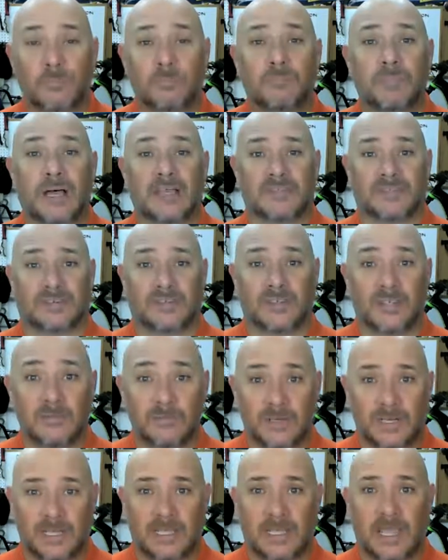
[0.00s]

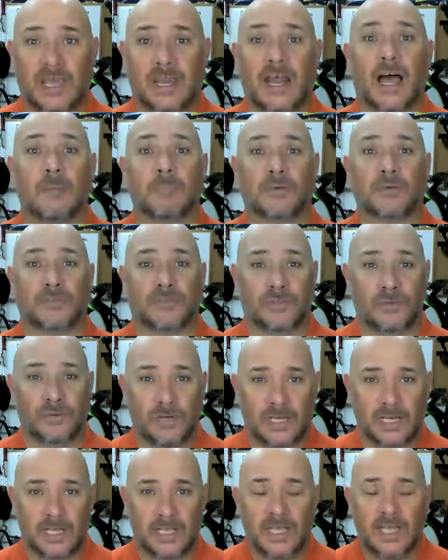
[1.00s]
positivity and
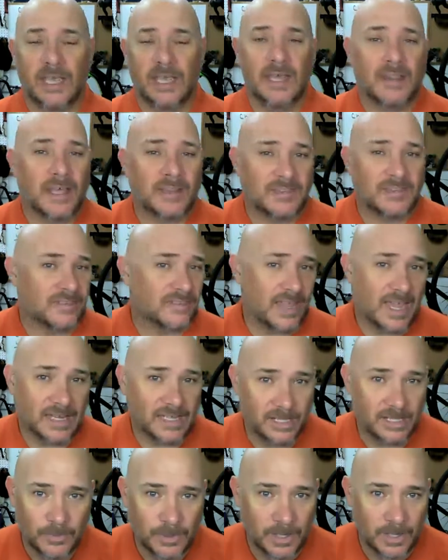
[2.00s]
opportunity, that's
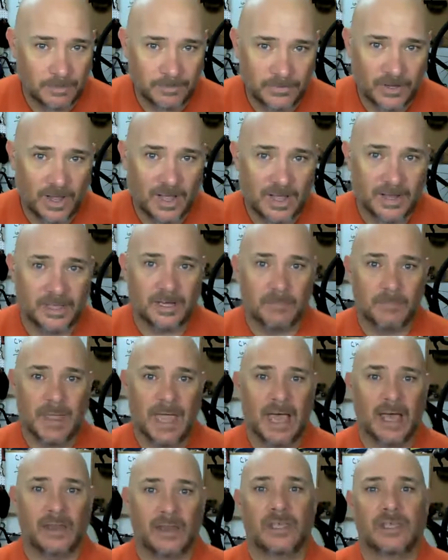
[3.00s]
exactly what I'm talking
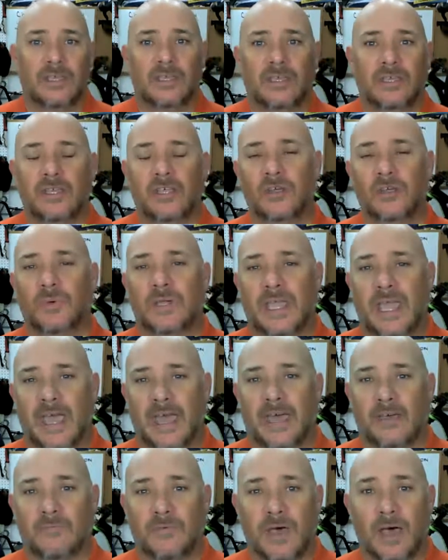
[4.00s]
about. Here we
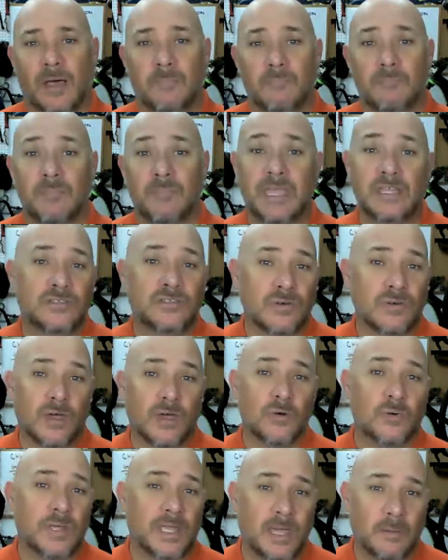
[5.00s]
have a major
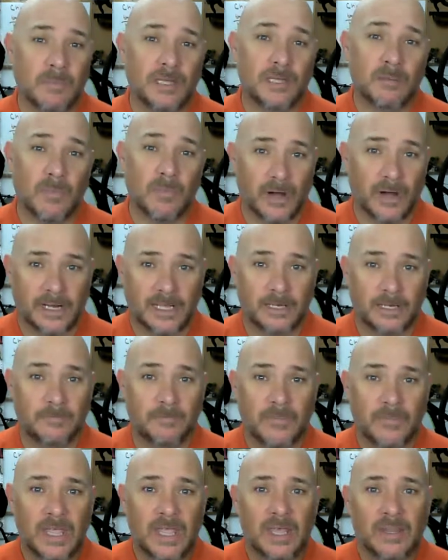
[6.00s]
OEM in the
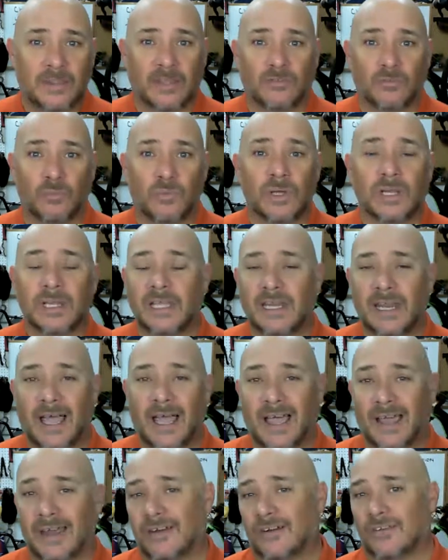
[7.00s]
market that's willing to
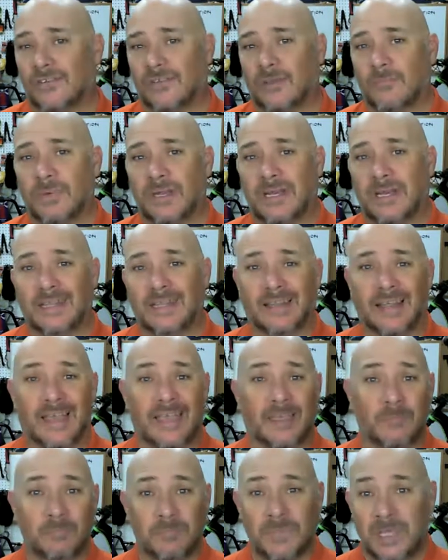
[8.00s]
hire somebody
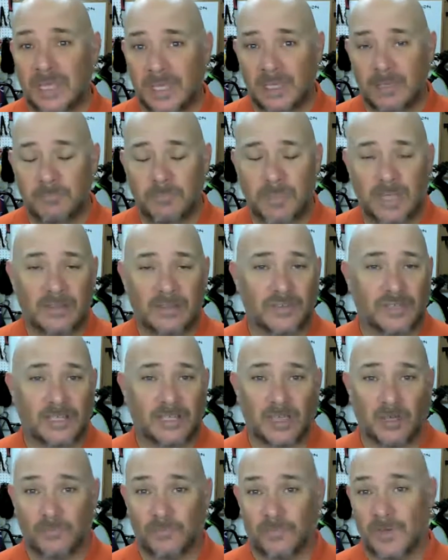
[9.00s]
like me,
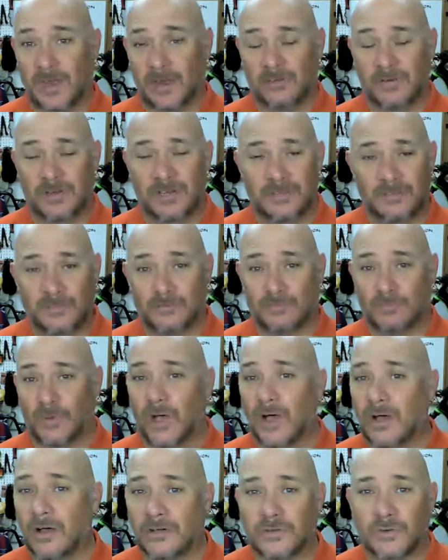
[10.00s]
basically a very
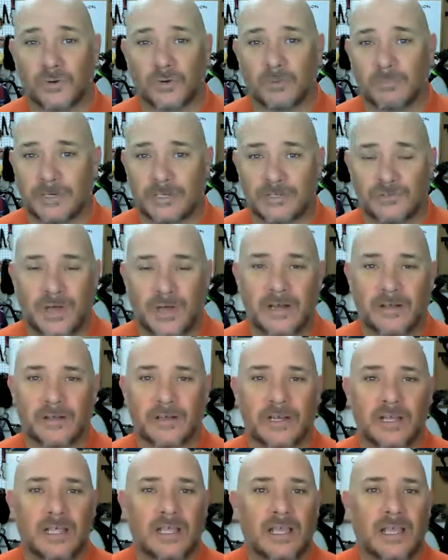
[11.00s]
small corporate trainer